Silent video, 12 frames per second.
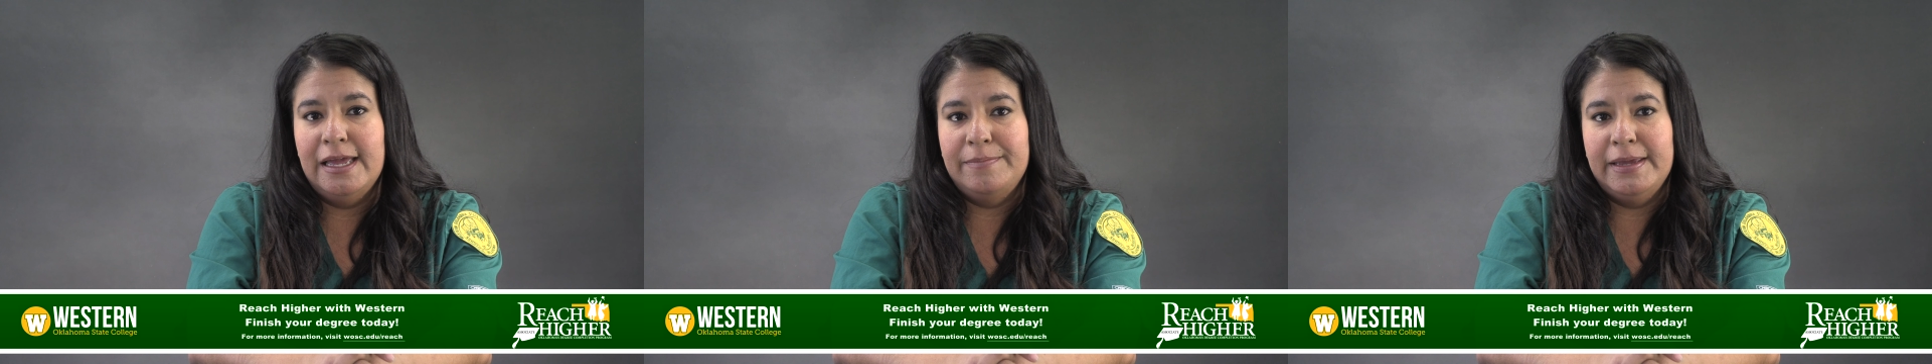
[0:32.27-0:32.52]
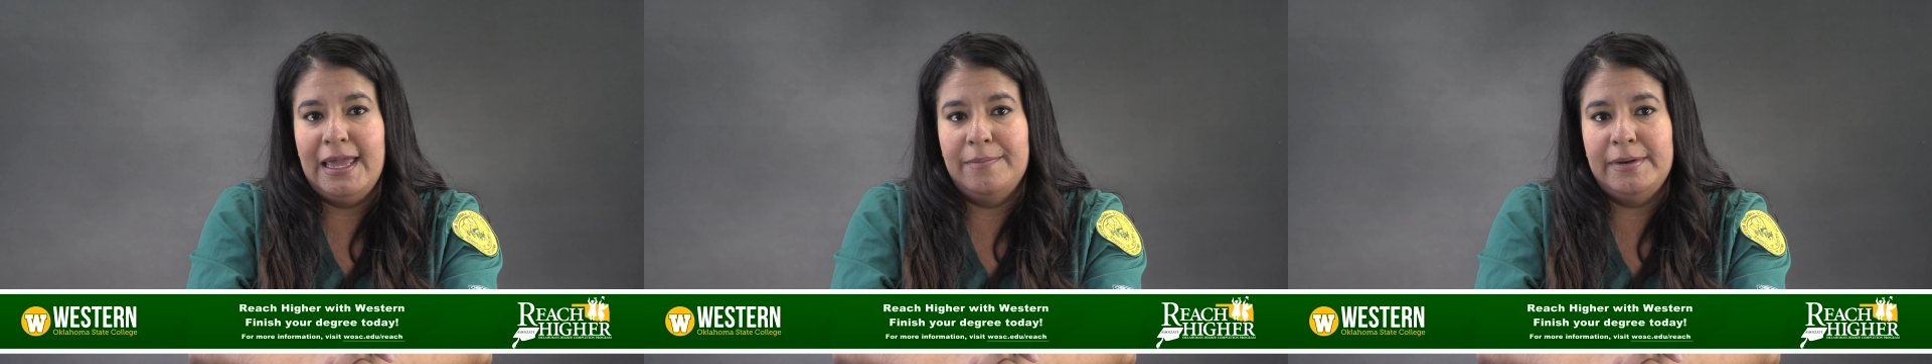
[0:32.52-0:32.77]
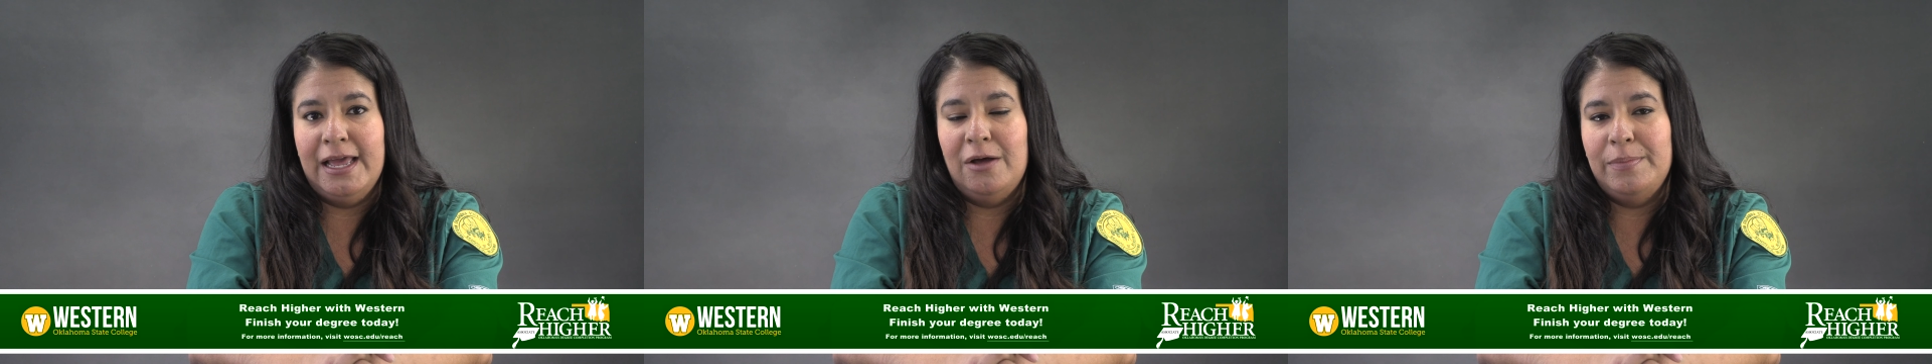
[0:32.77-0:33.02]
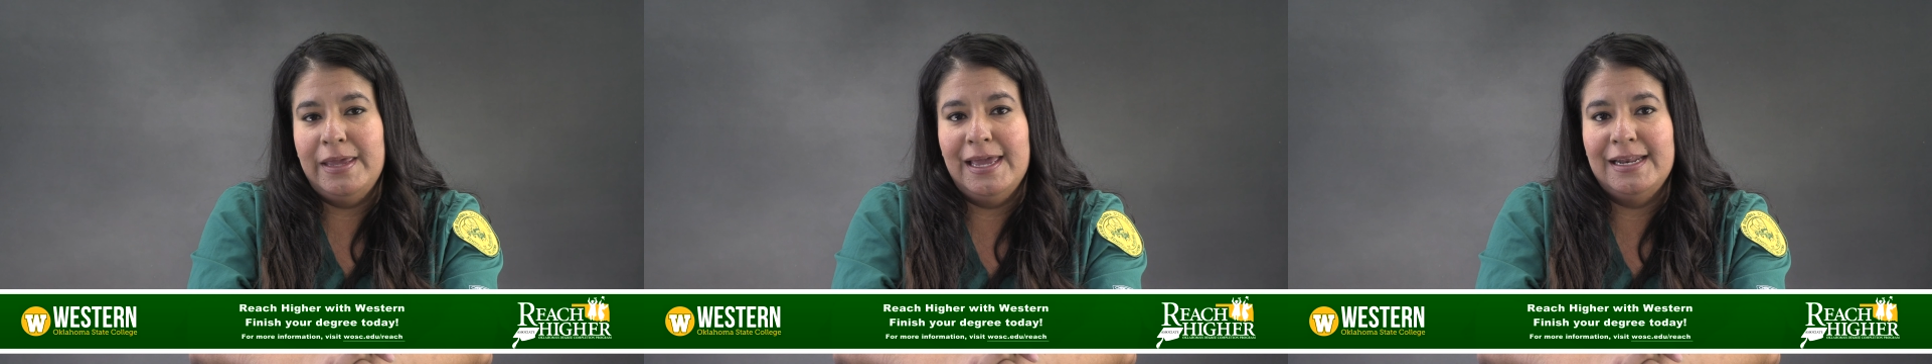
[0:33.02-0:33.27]
and became an
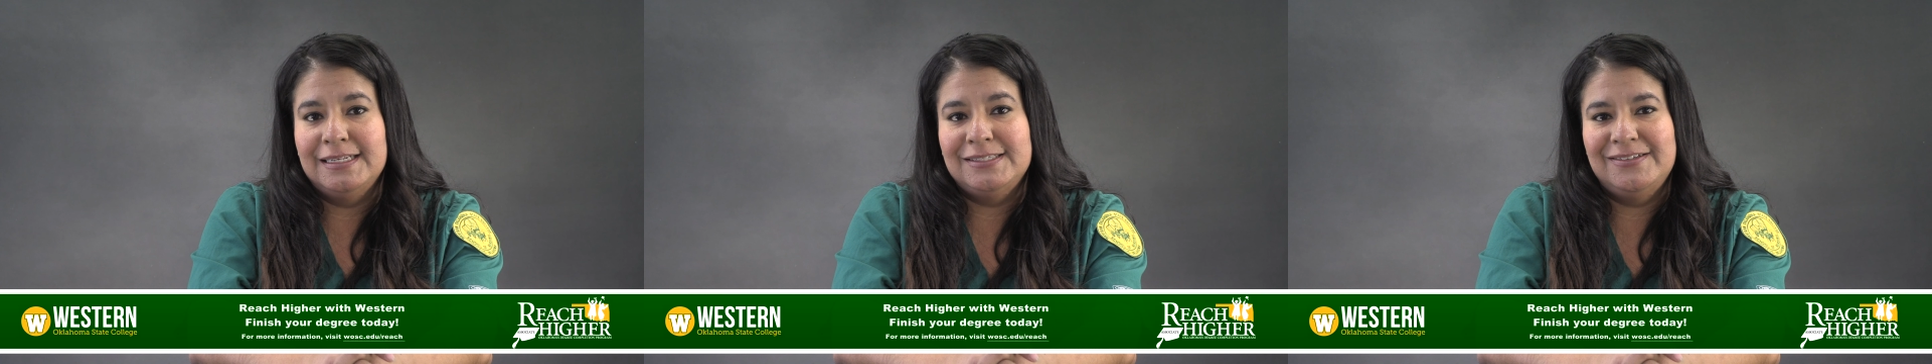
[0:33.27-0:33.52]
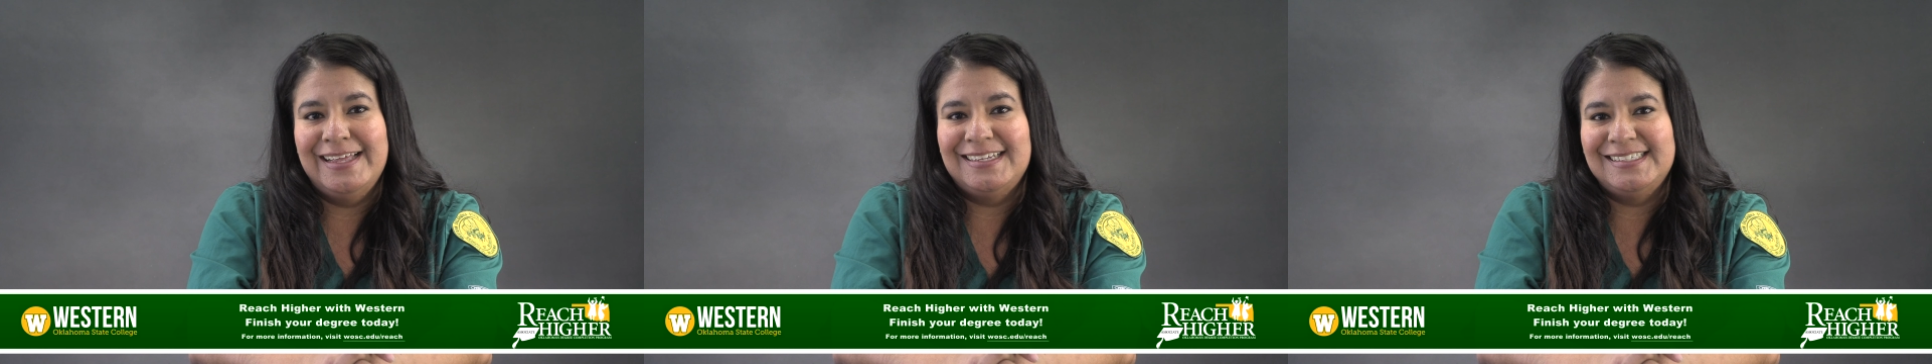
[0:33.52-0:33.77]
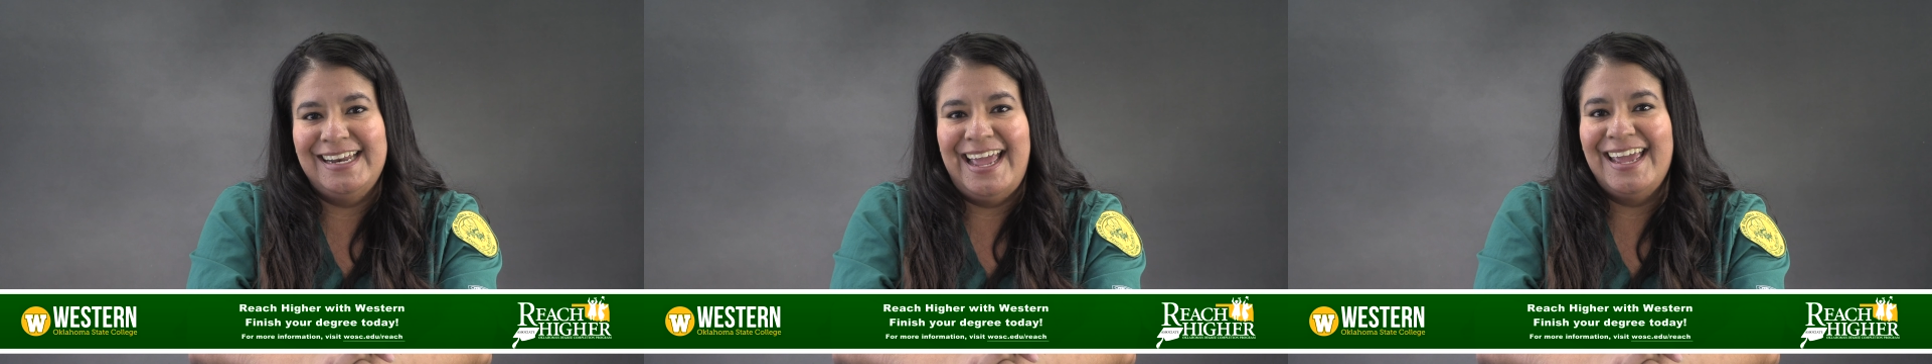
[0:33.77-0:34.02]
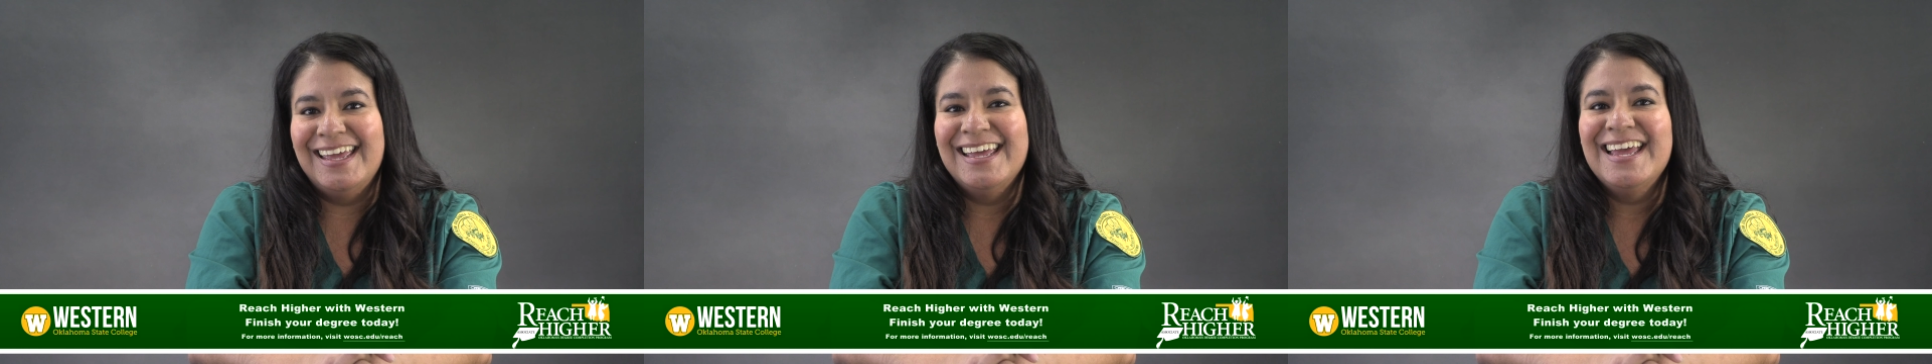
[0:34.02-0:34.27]
LPN in 2008,